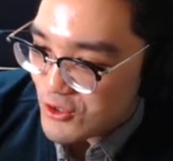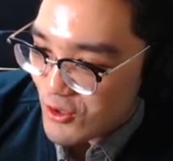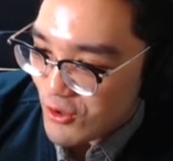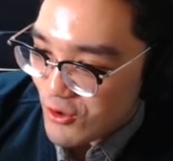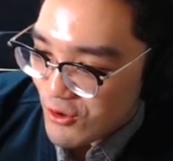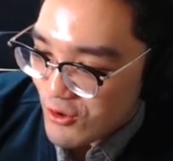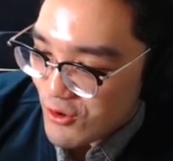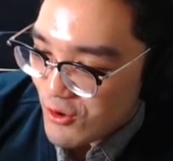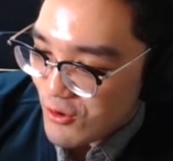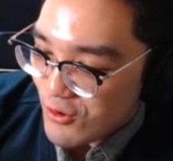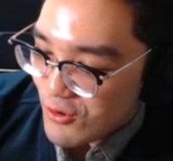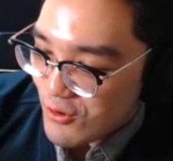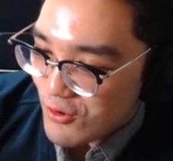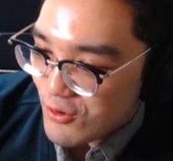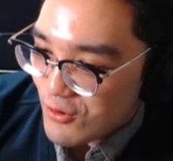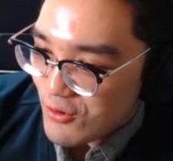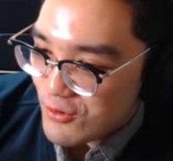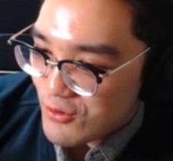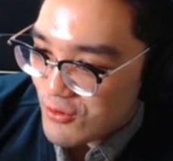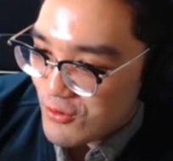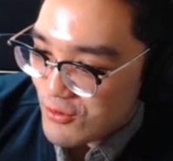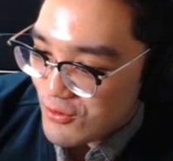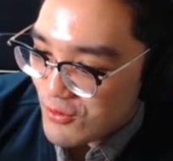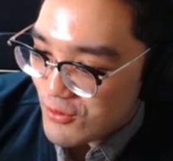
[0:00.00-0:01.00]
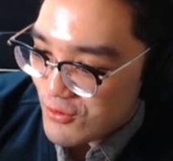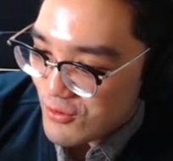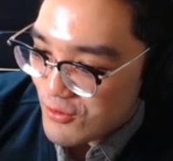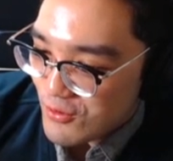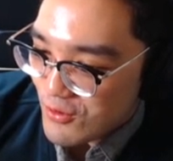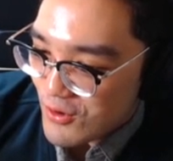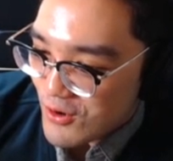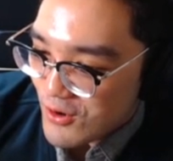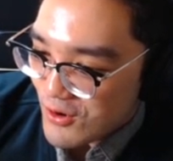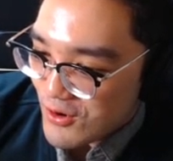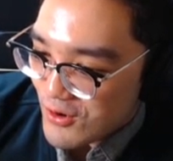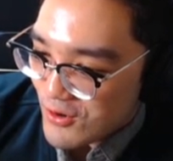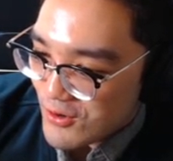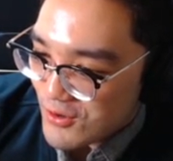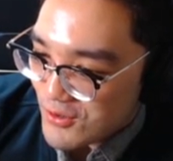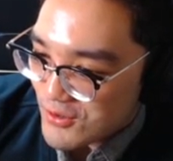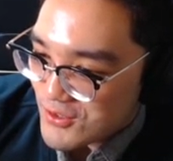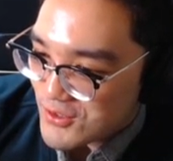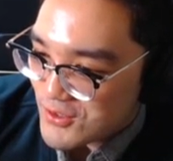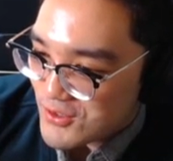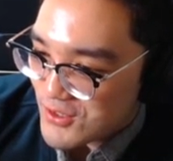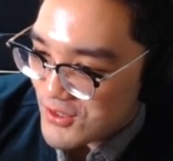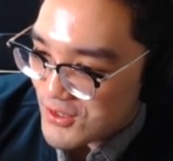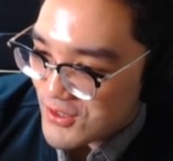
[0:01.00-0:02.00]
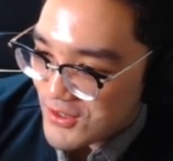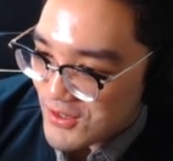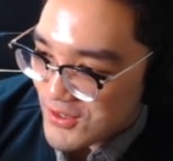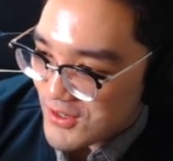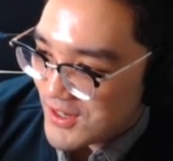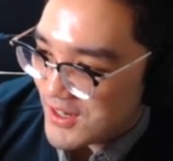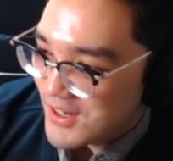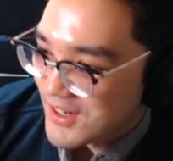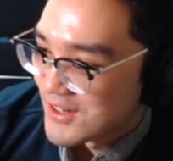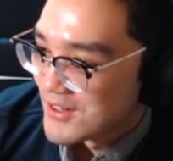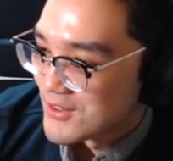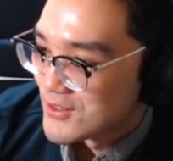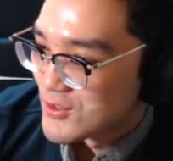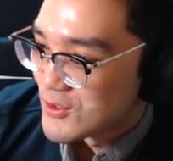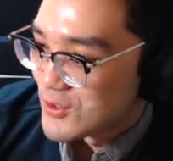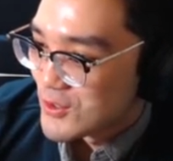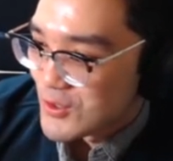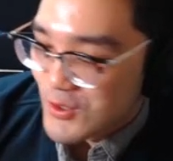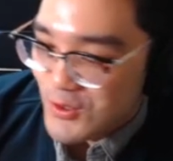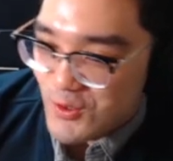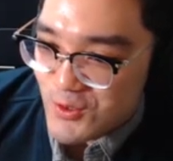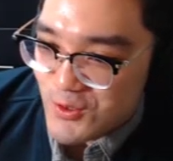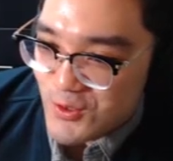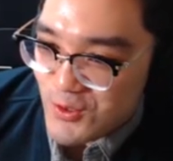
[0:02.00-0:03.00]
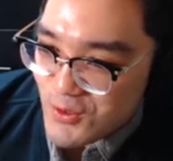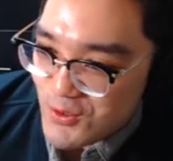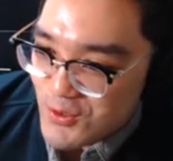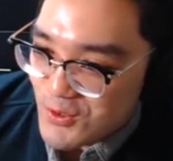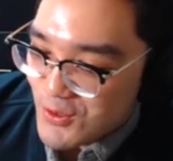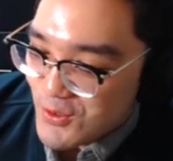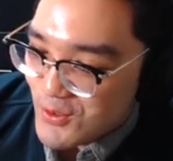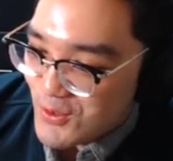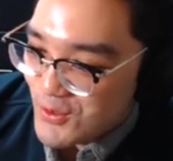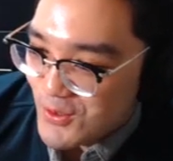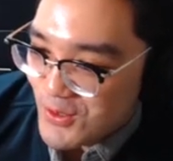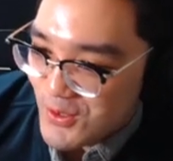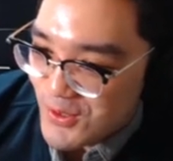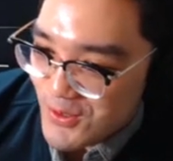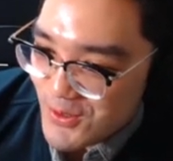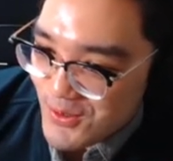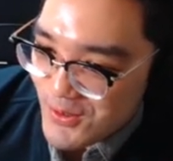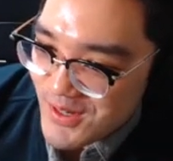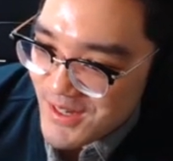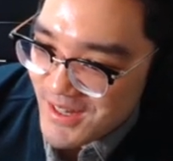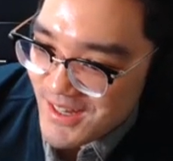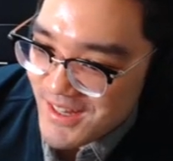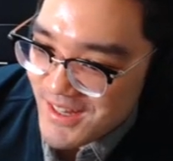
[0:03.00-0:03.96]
a whole new world to see. Do do do do do do.